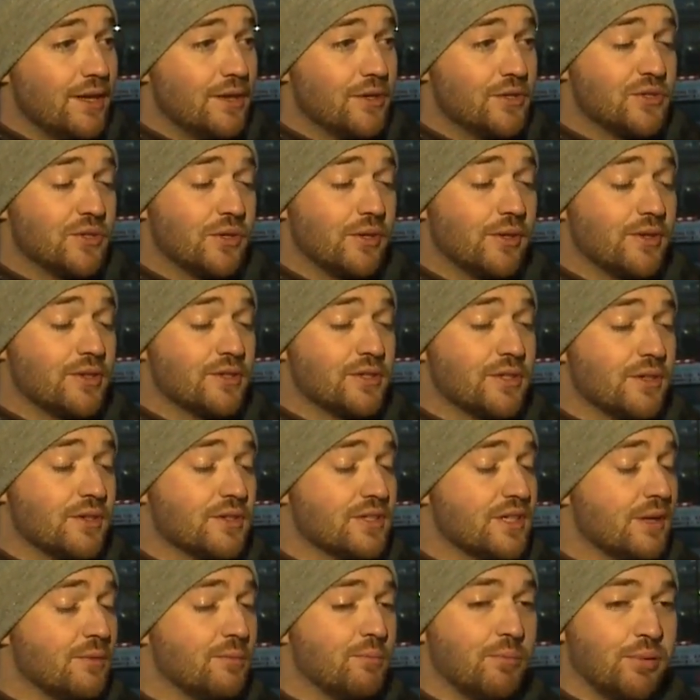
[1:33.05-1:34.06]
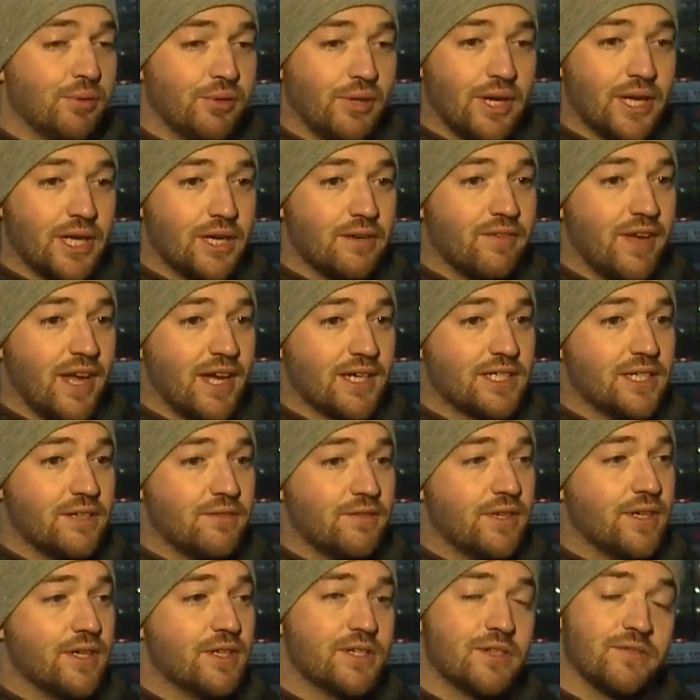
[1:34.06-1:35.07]
So there's there's plenty of
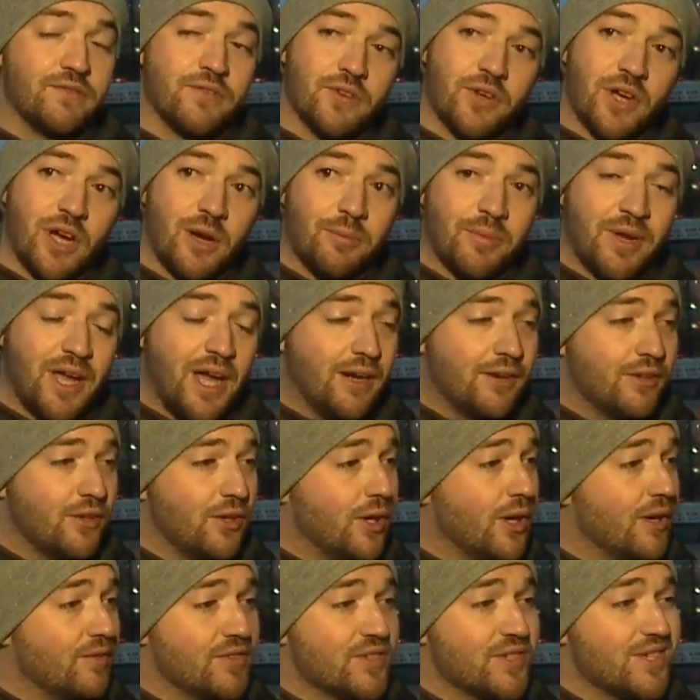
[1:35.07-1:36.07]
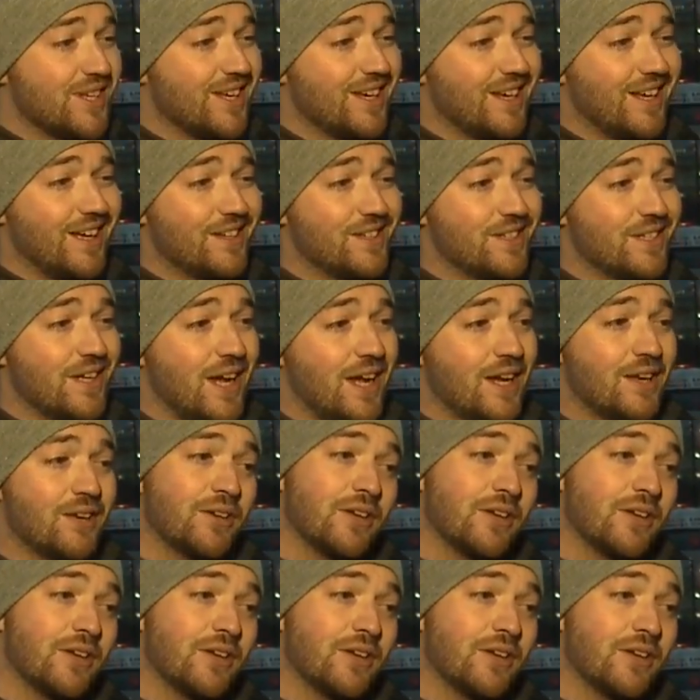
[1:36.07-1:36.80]
activities. If you come down, you don't have to stand outside.